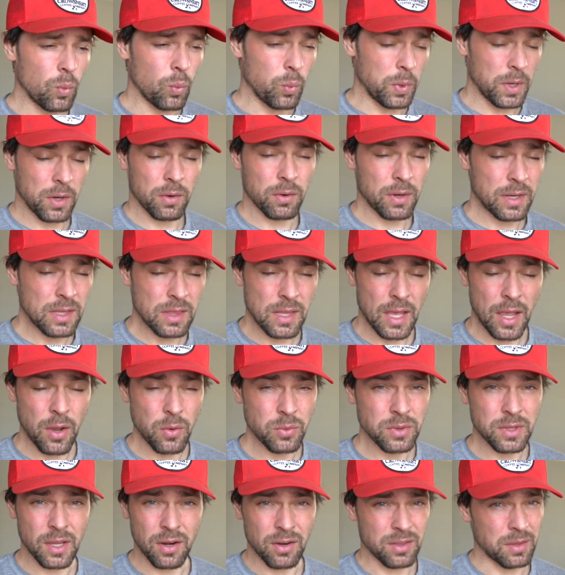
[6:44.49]
we were
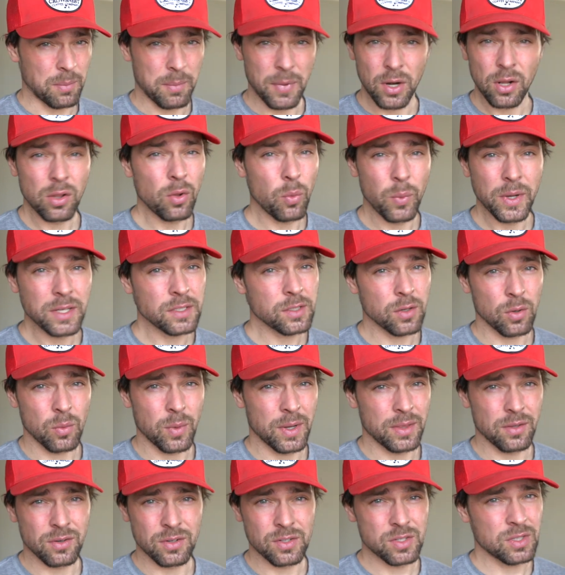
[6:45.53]
out there in the middle of winter
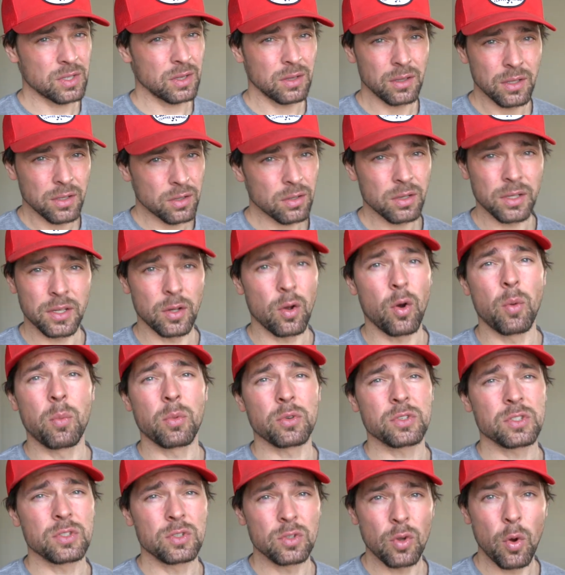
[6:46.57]
when there's literally
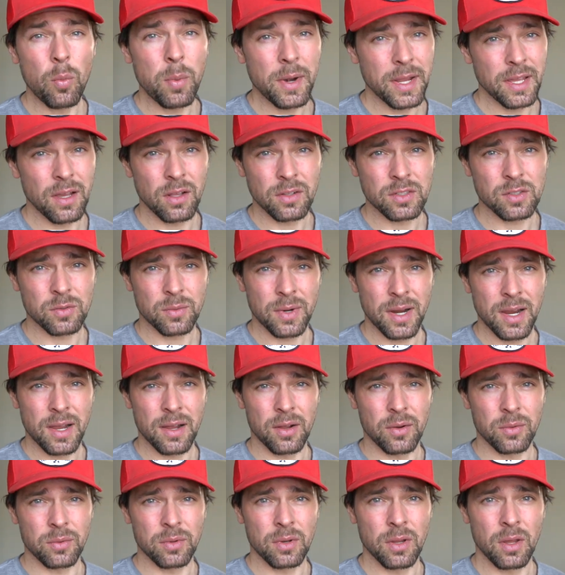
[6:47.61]
almost nobody else
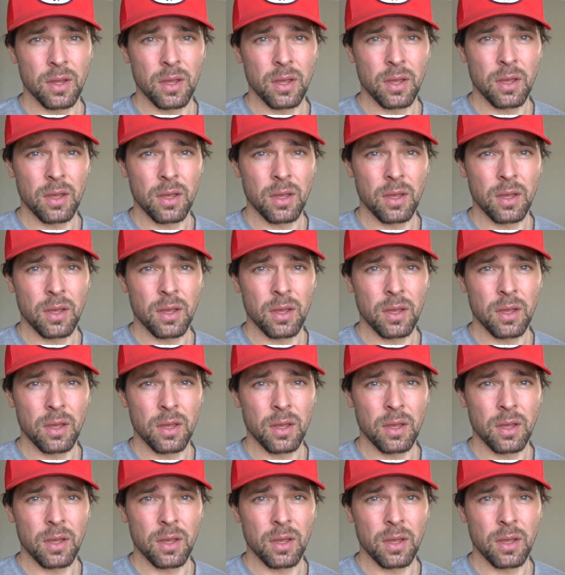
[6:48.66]
around.